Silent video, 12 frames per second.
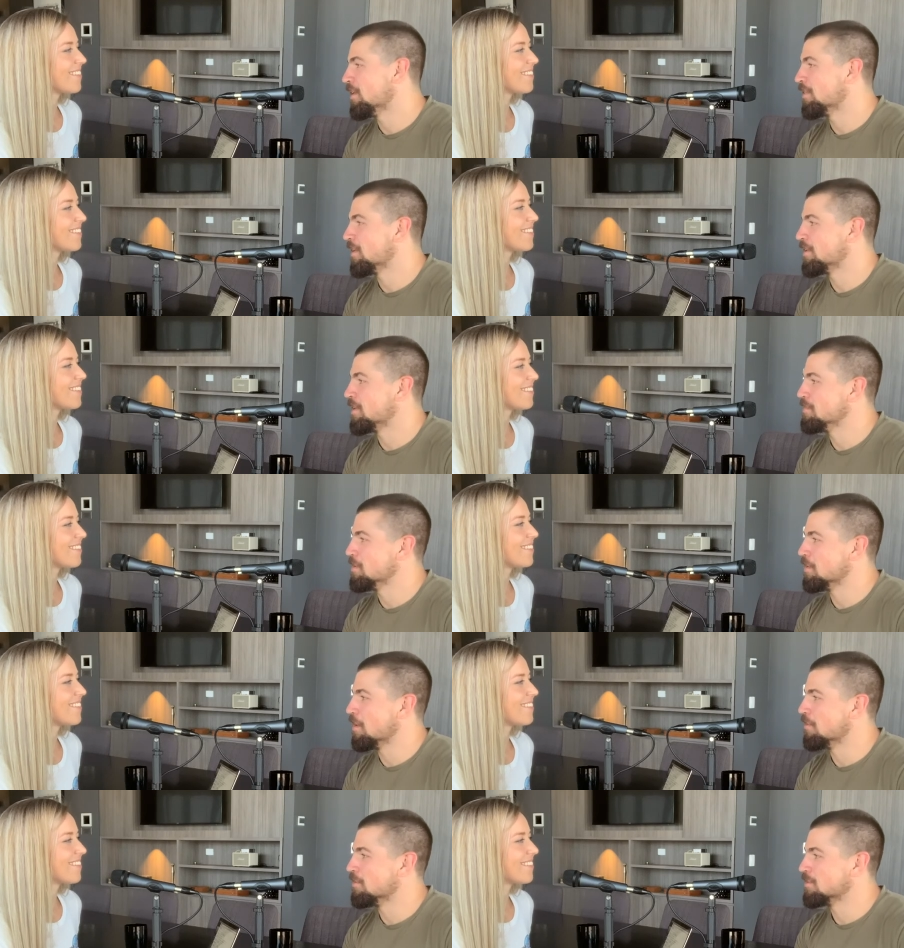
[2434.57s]
Speaker 1: they keep me
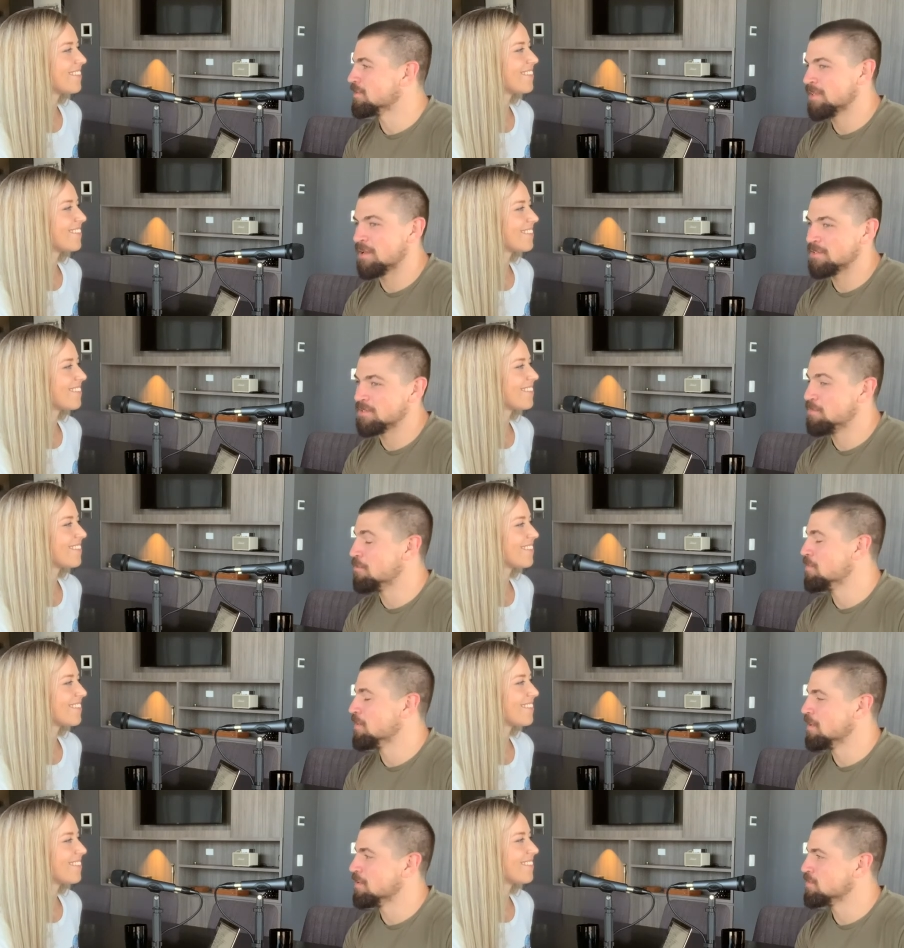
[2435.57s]
going because they support
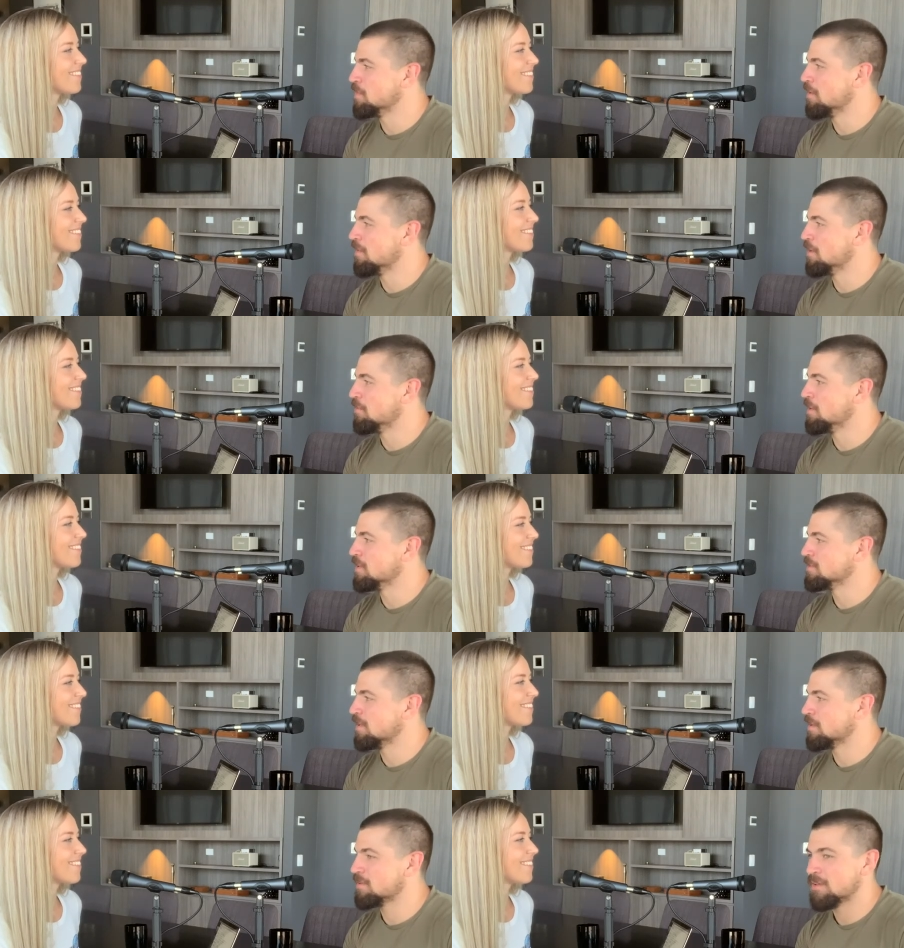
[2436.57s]
me as well they always
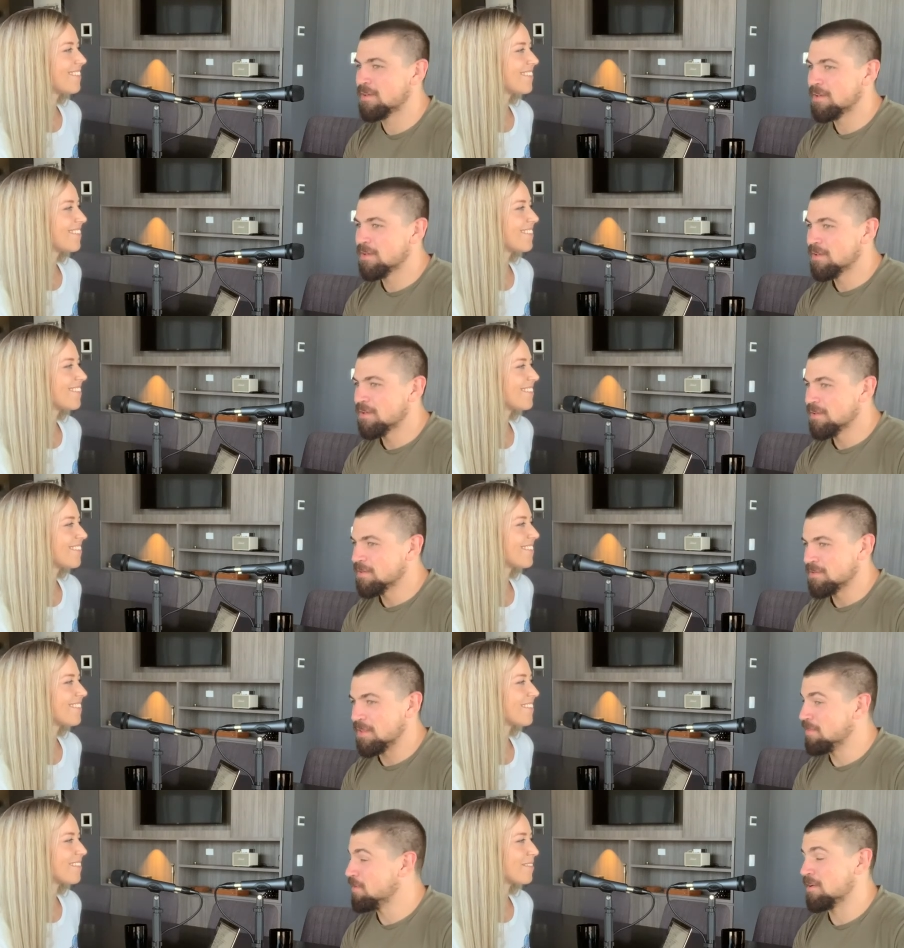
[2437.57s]
like
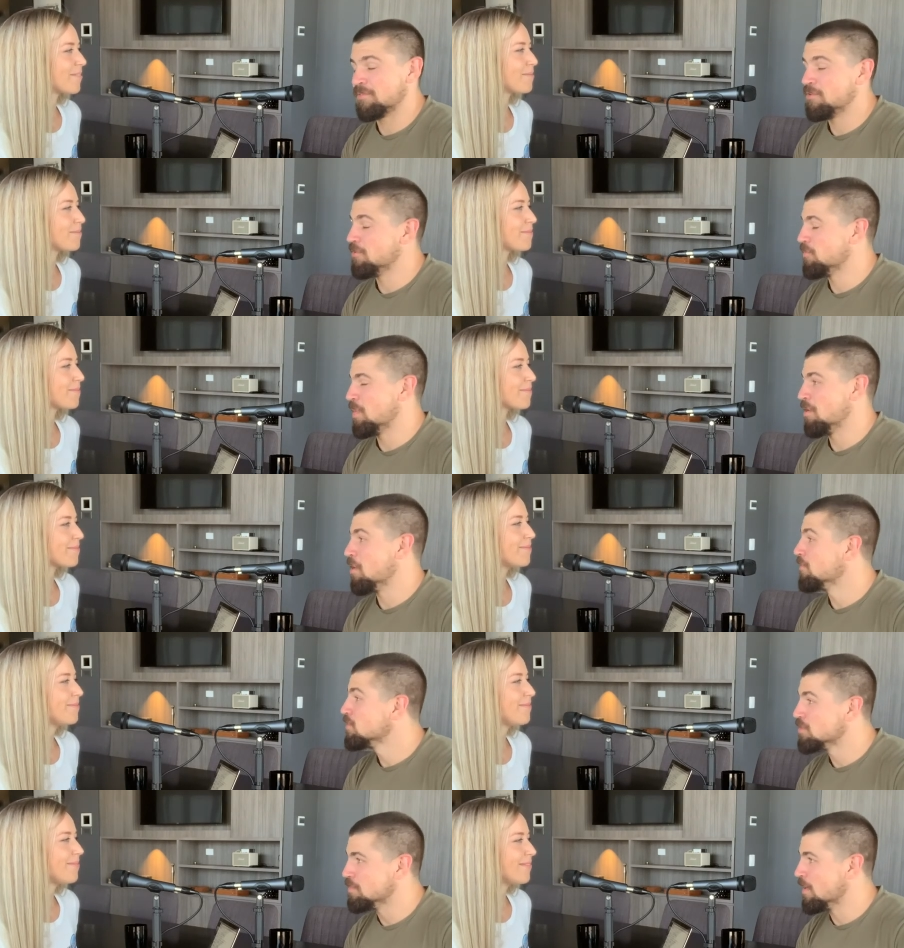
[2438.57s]
they, a few of them went over
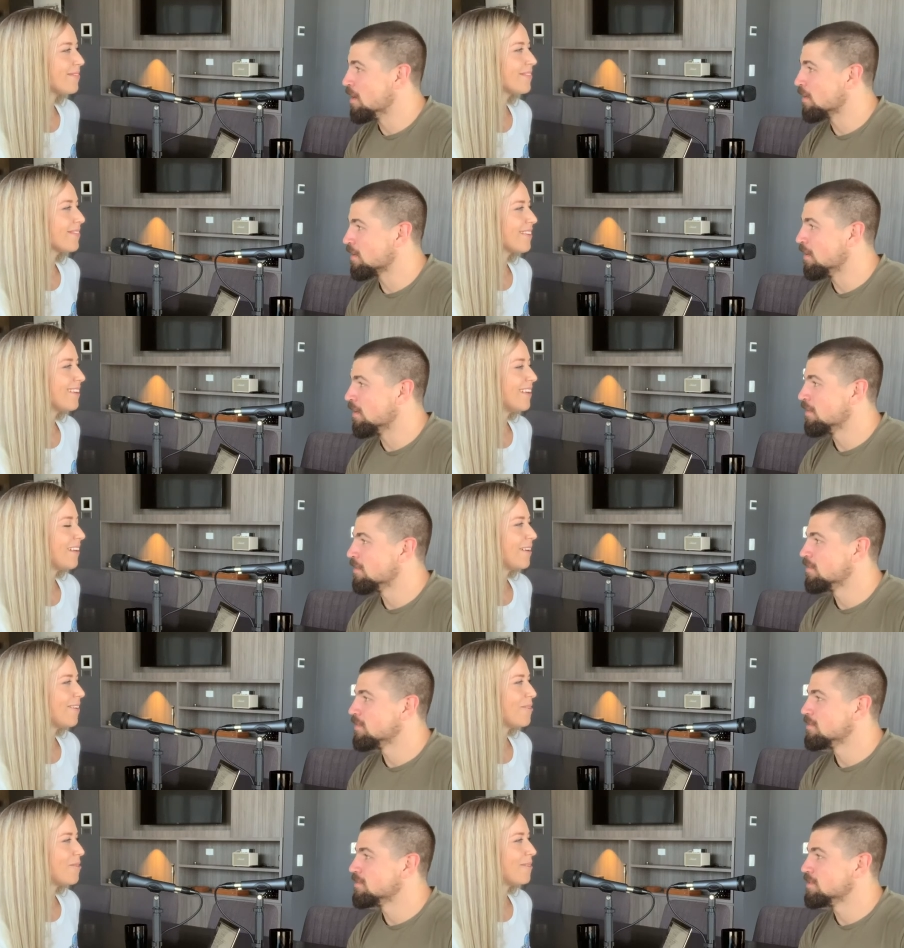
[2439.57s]
to America.
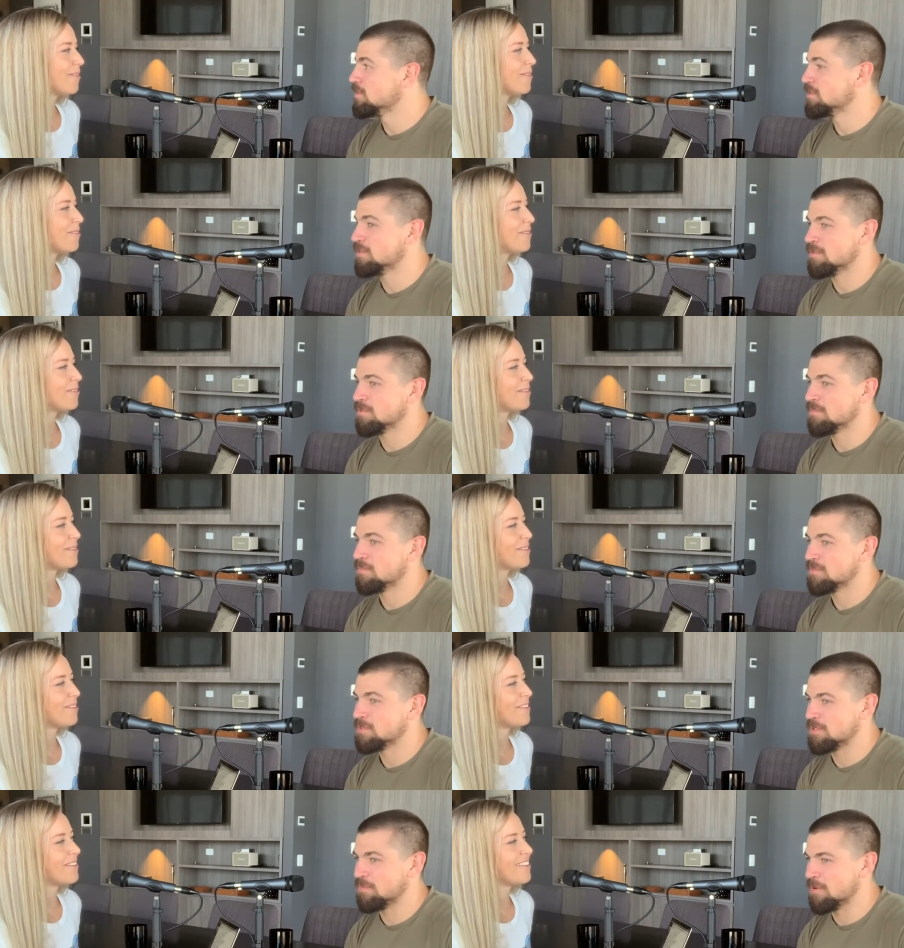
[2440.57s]
Just to, just
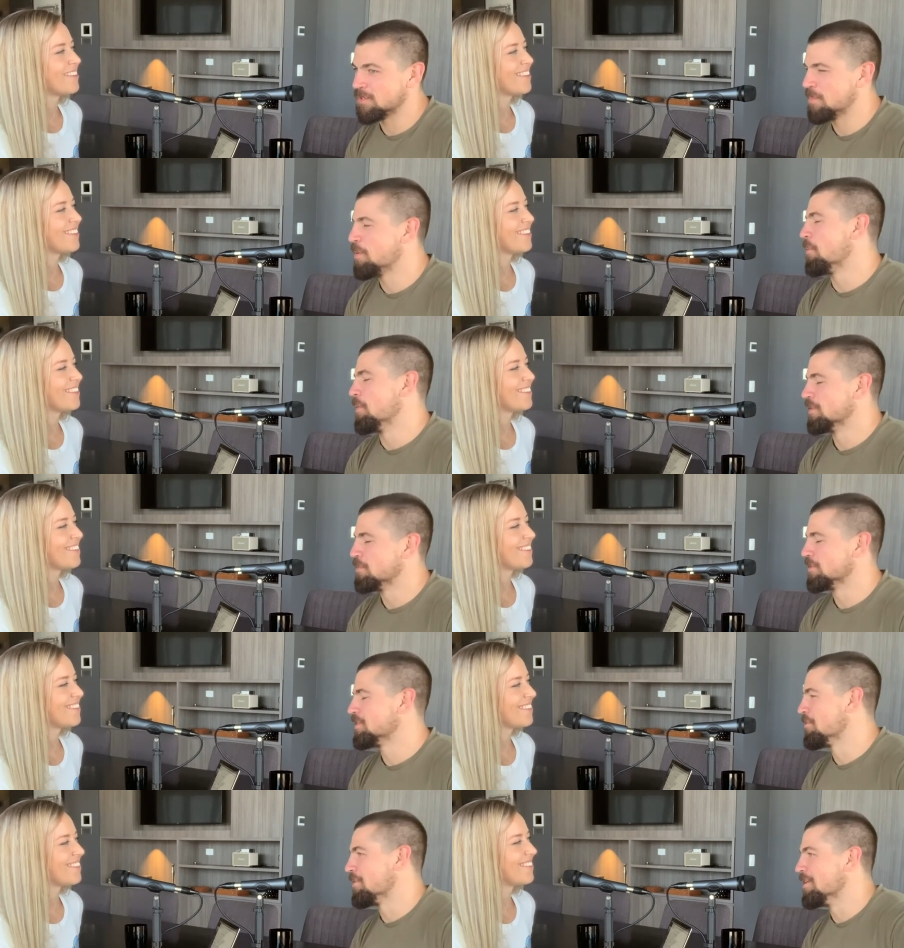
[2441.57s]
watch. They probably went to
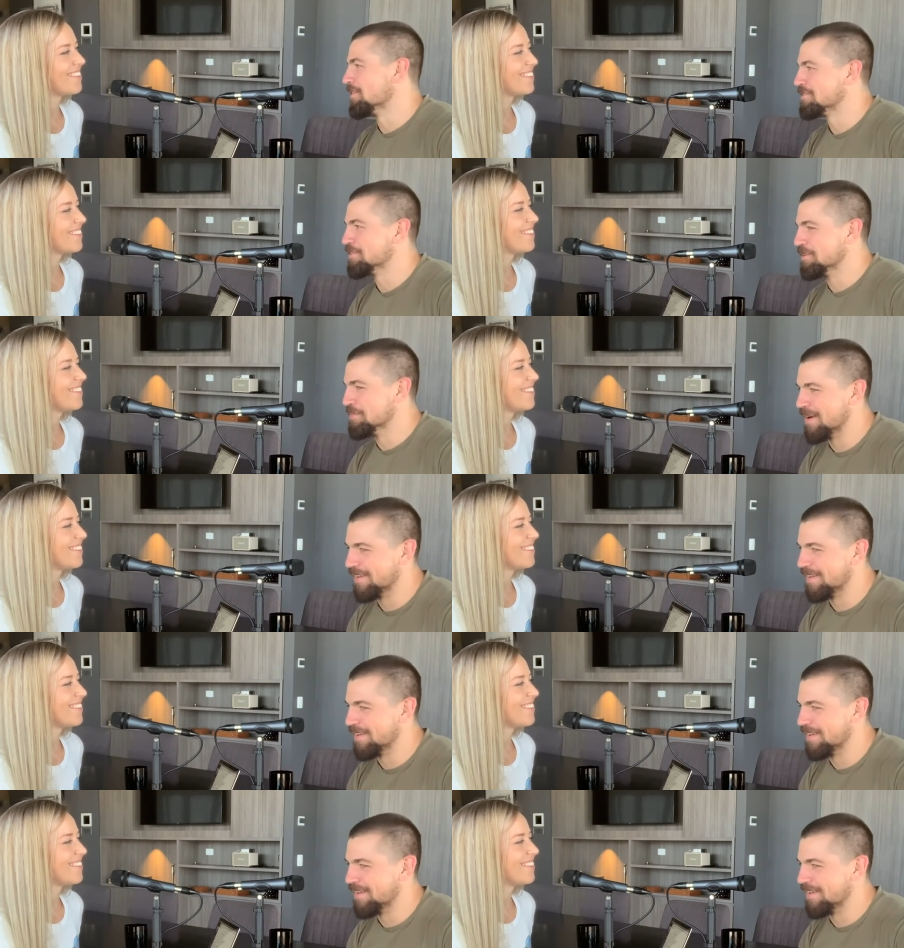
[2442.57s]
watch everyone else too, but